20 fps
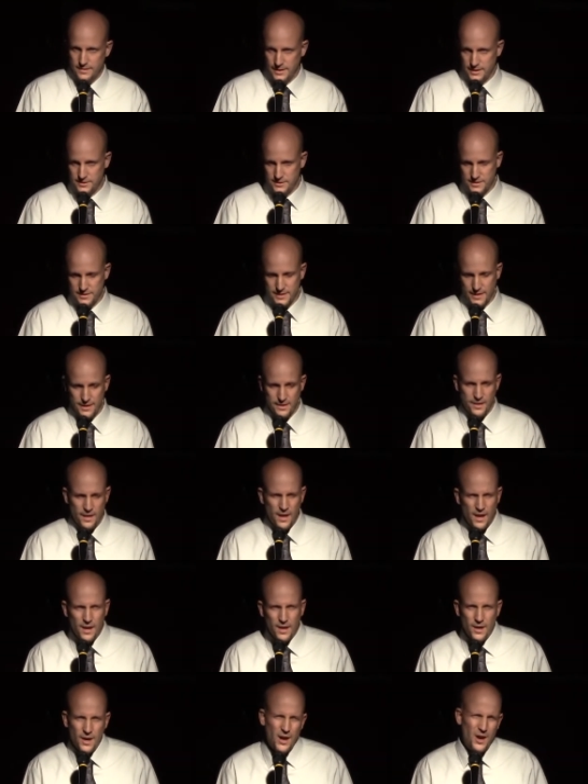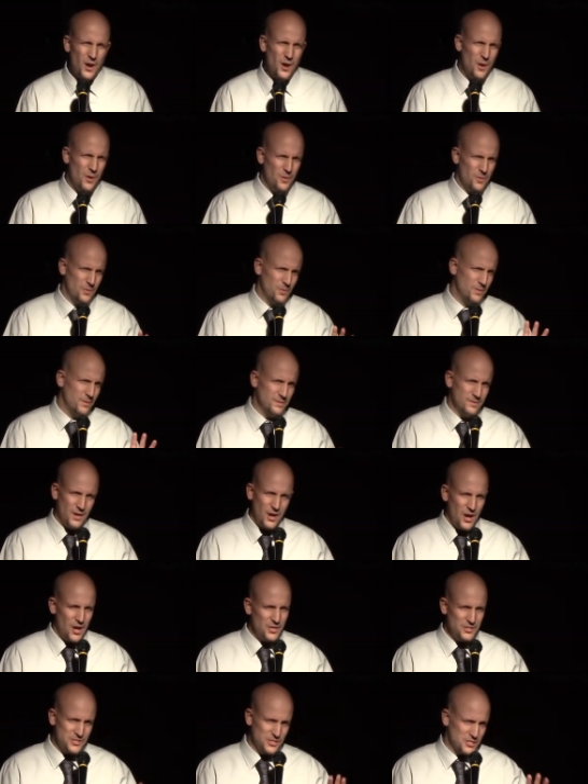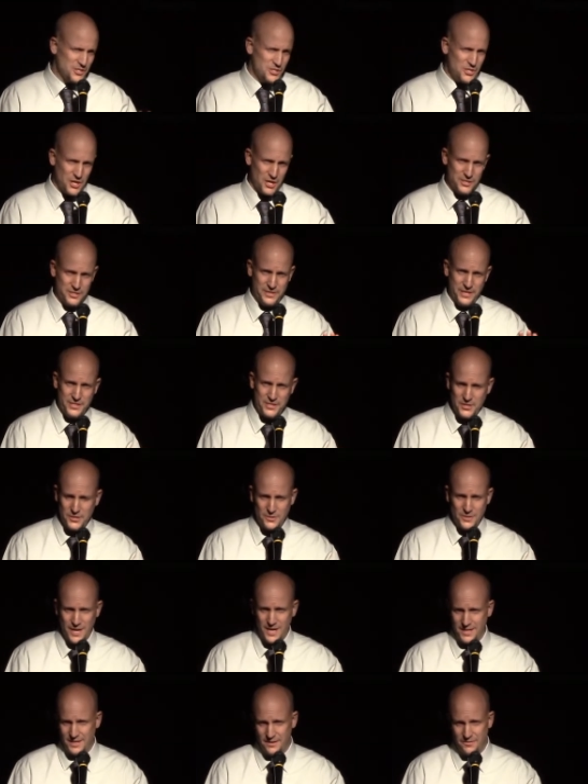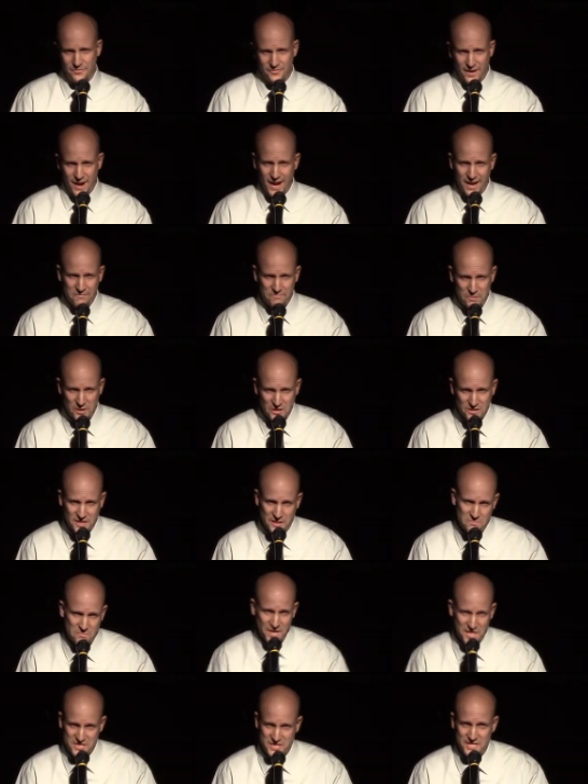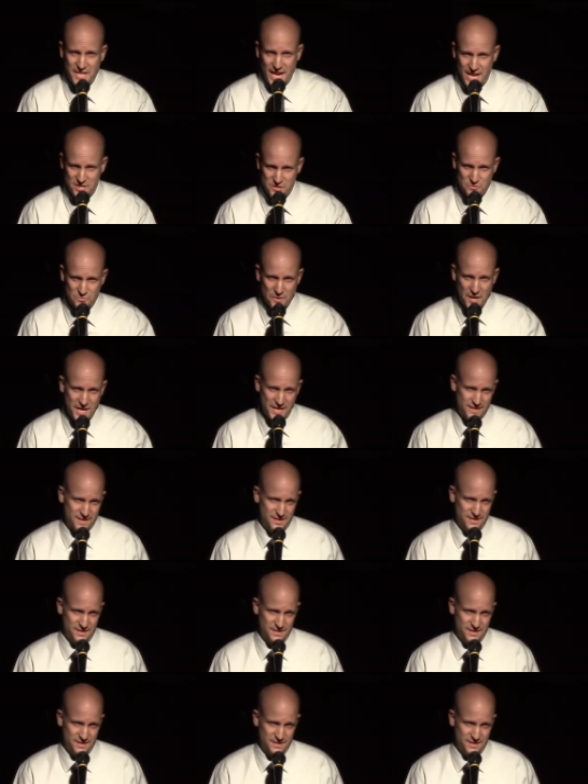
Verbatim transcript: Then she said, oh, I'll just charge the 295 beard and mustache rate.